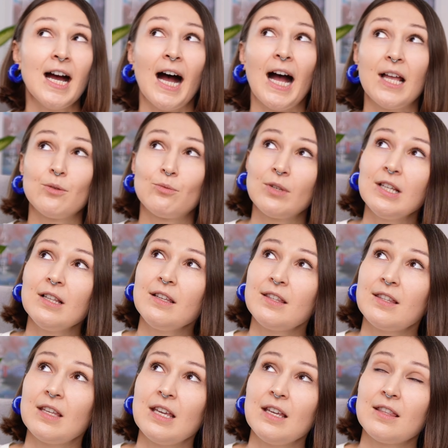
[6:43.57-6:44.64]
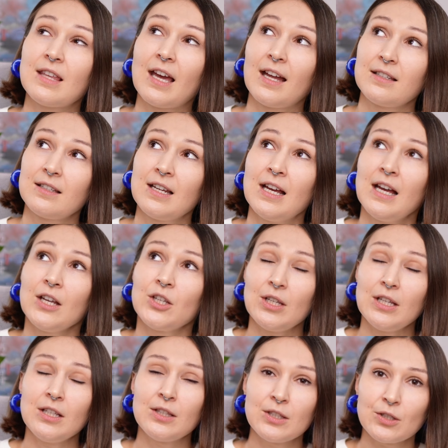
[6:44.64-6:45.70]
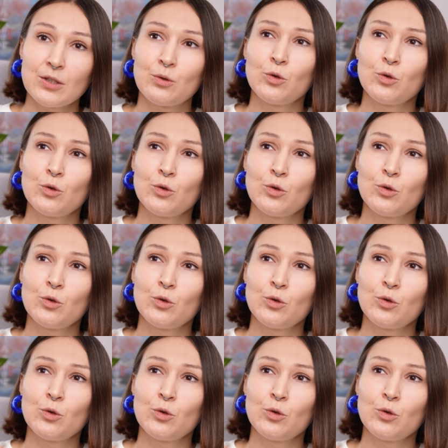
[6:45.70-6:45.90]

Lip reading: I really think that it